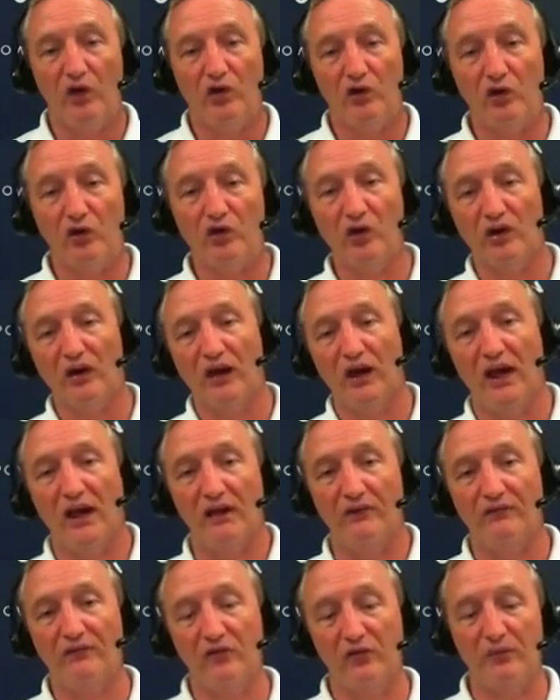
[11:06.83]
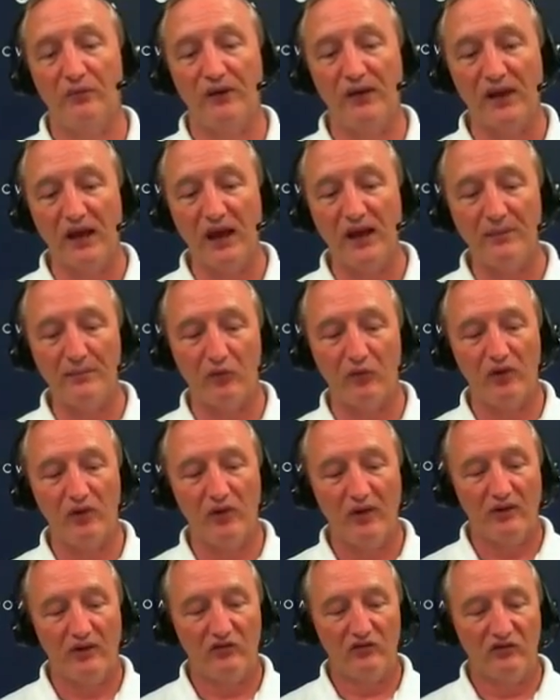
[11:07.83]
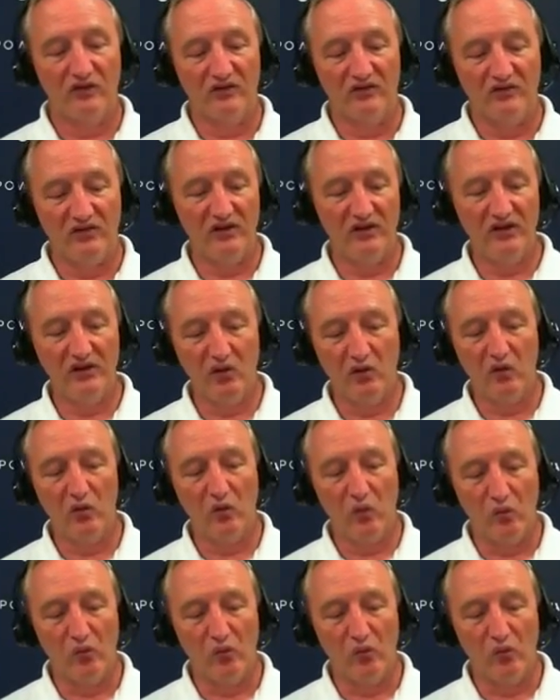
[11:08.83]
you're going to have to be able to deal